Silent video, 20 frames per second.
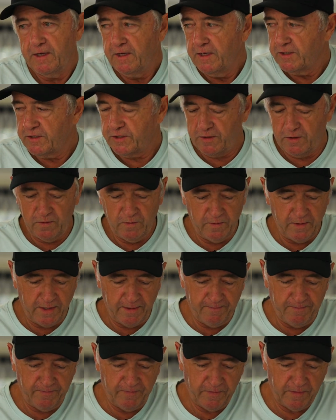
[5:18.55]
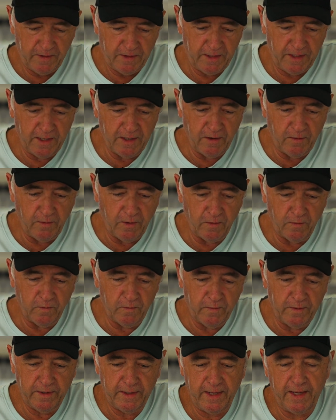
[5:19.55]
So yeah,
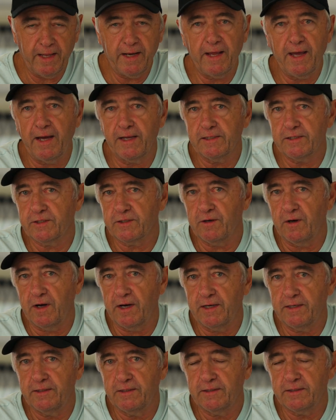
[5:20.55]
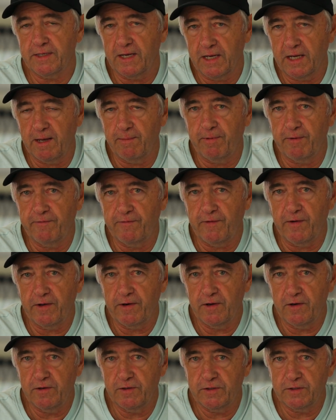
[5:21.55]
I'll head outside, take a couple of
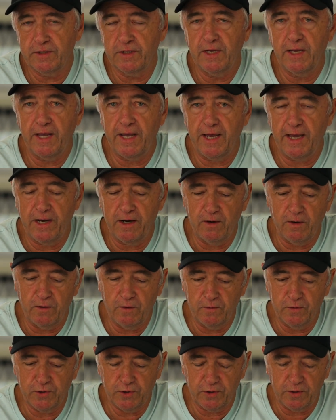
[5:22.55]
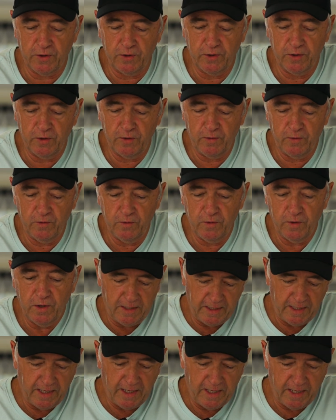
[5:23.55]
photos, and I'll show you
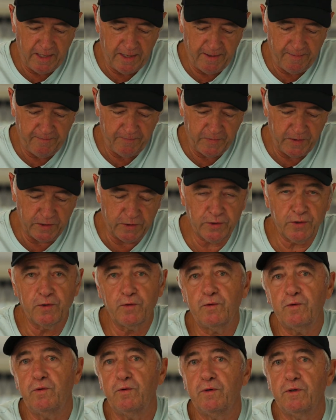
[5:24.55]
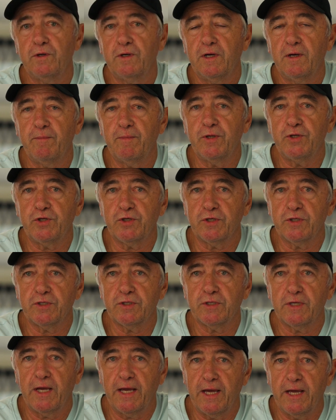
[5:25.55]
the two
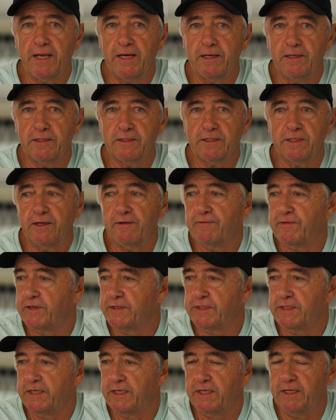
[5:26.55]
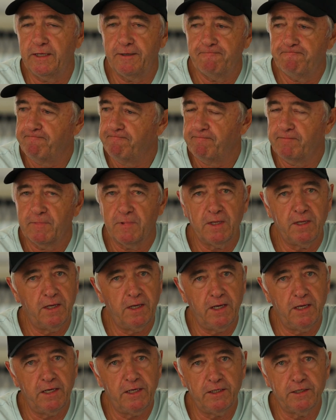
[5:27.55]
images and see if there's any
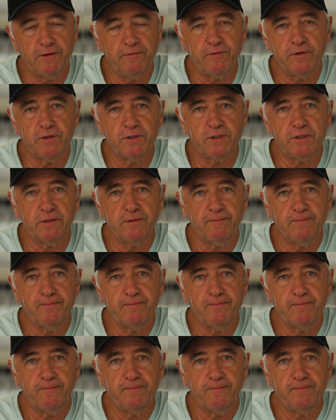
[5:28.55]
difference.